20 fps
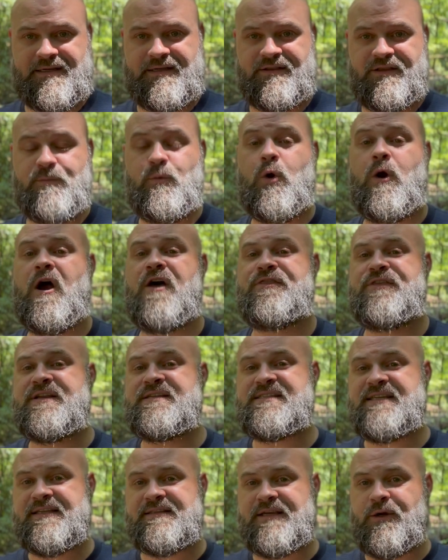The more
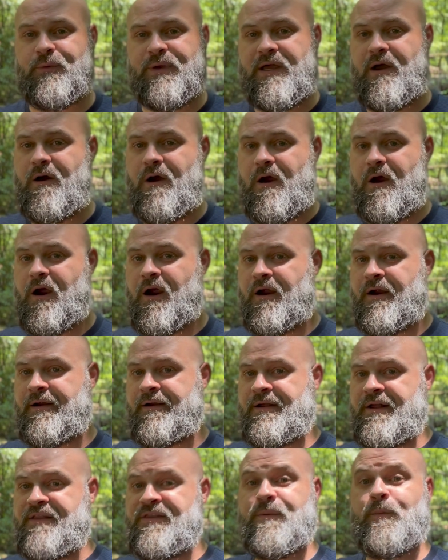authentic that we are,
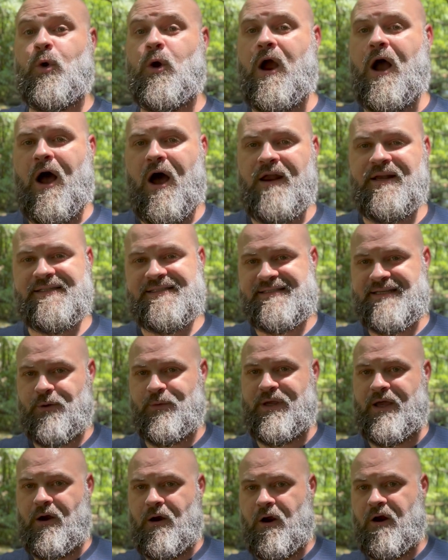the more honest that
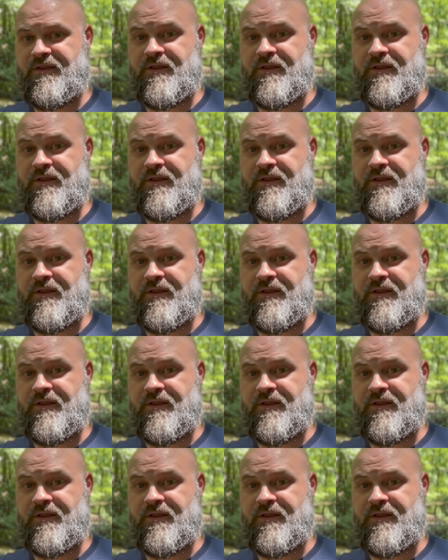we are,